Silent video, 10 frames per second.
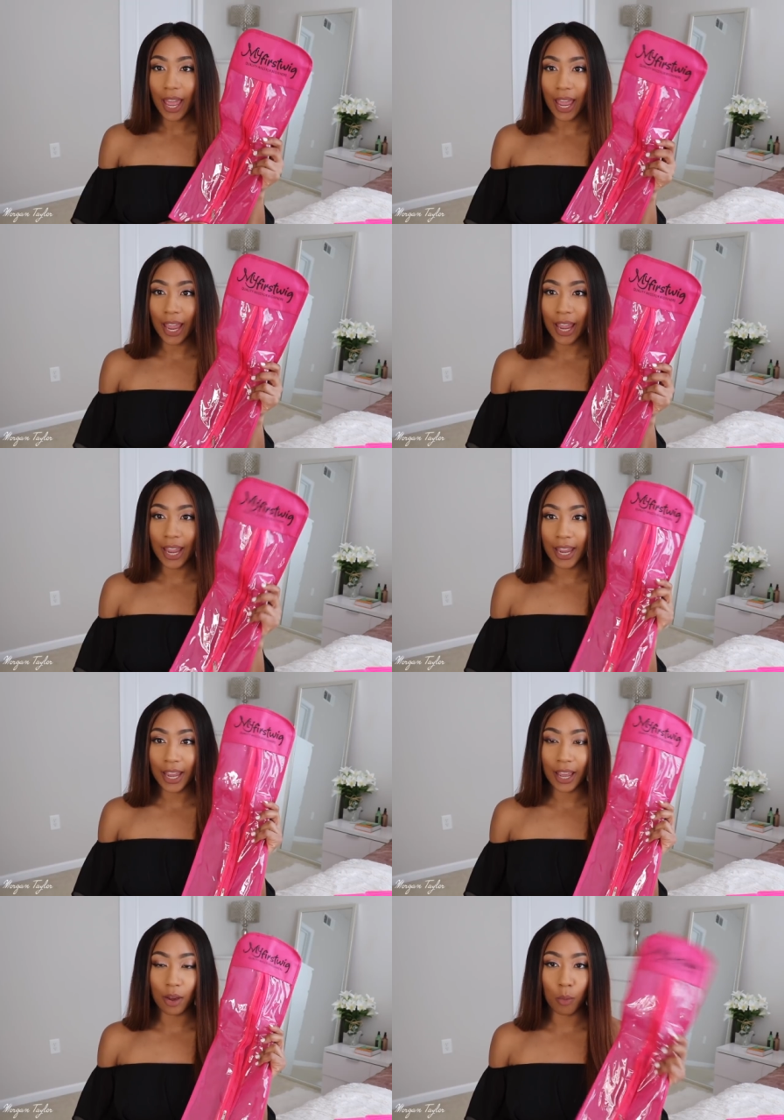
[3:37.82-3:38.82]

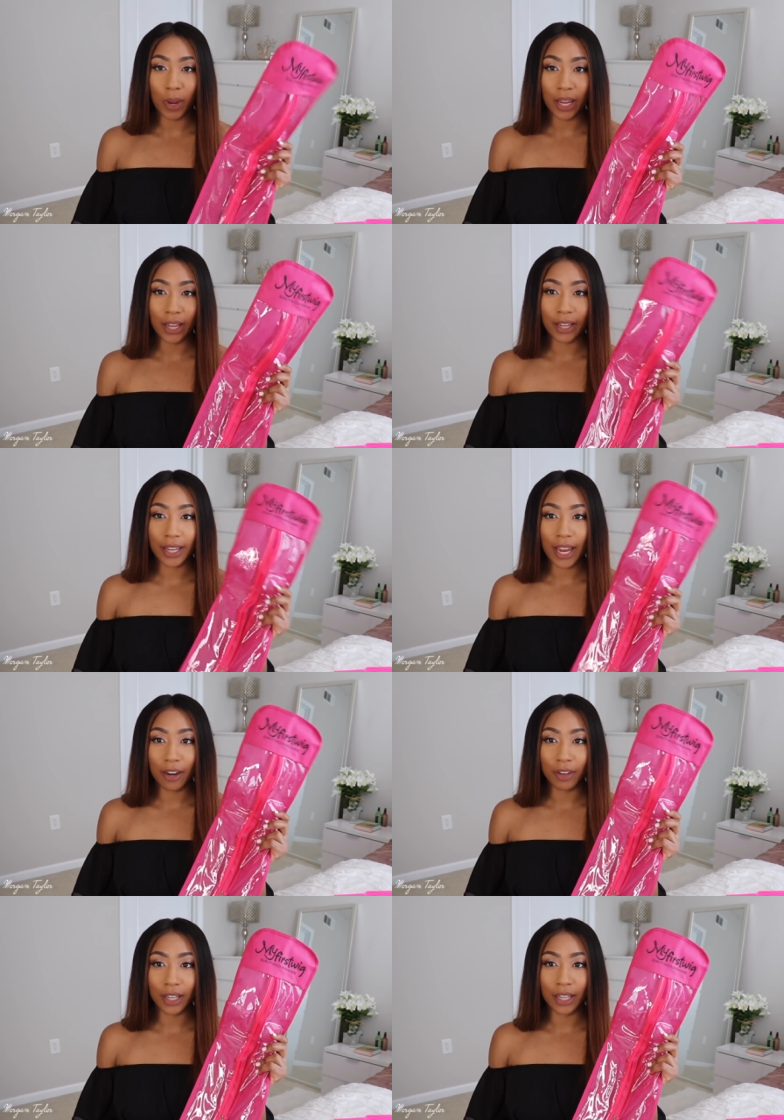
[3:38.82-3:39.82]
a wig
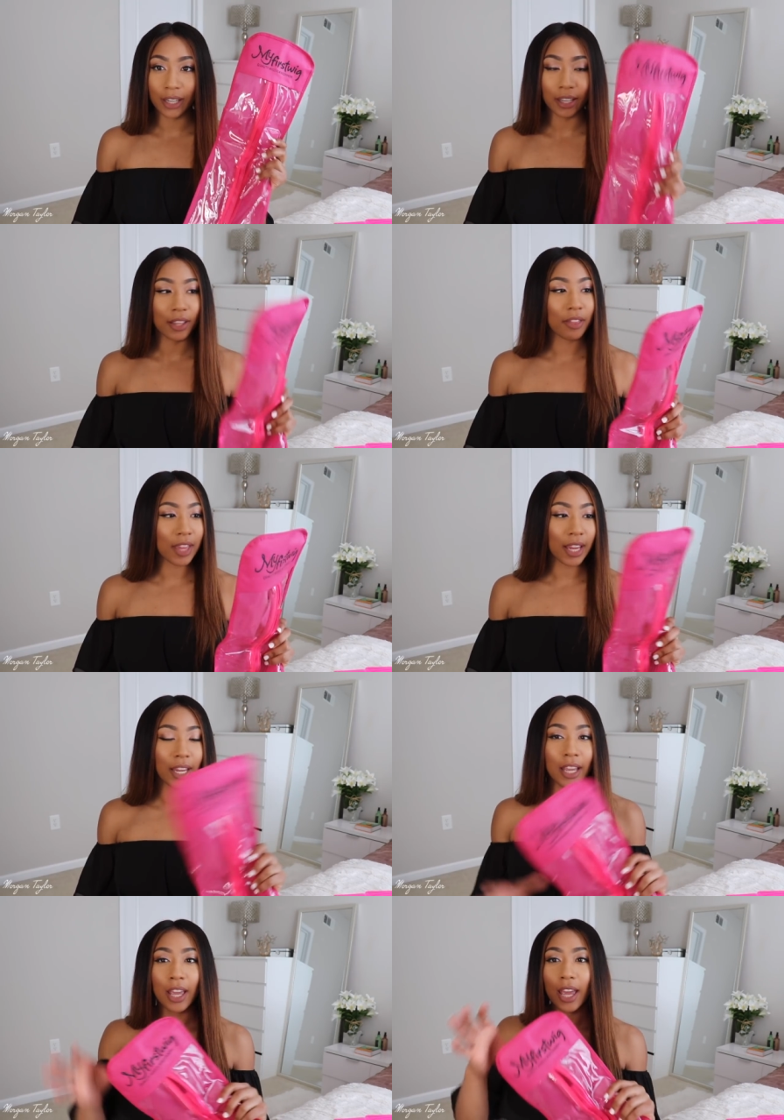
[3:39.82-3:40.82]
carrying
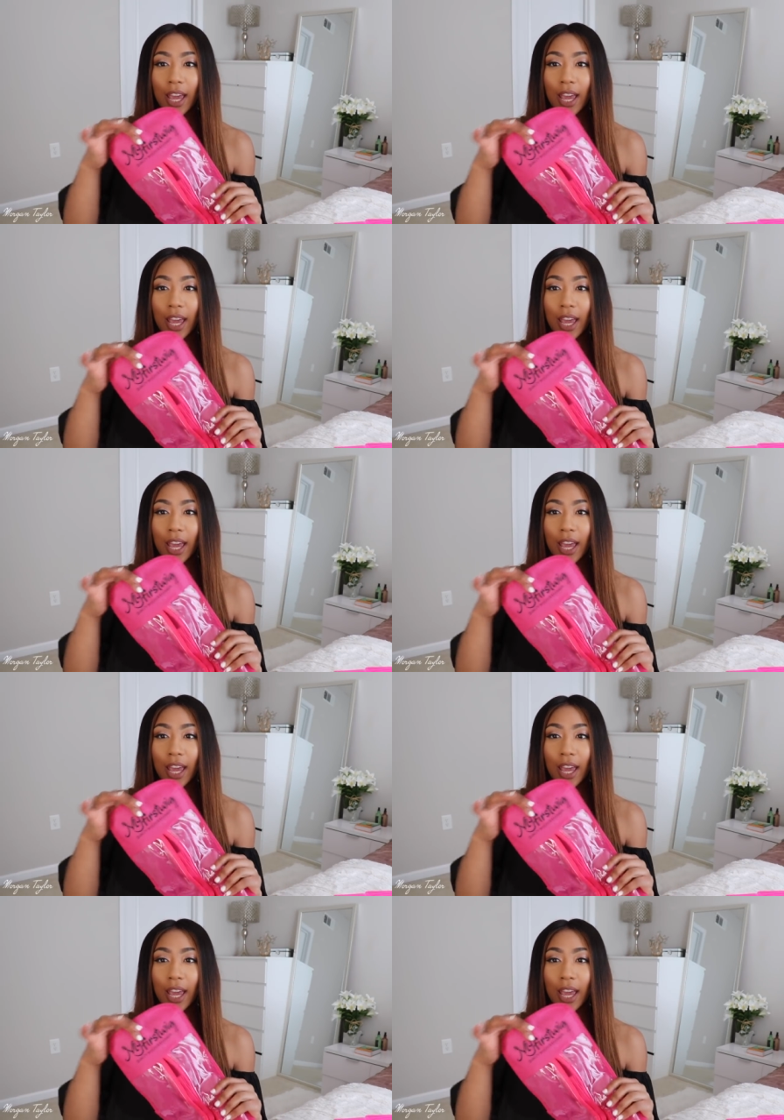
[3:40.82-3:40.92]
thing,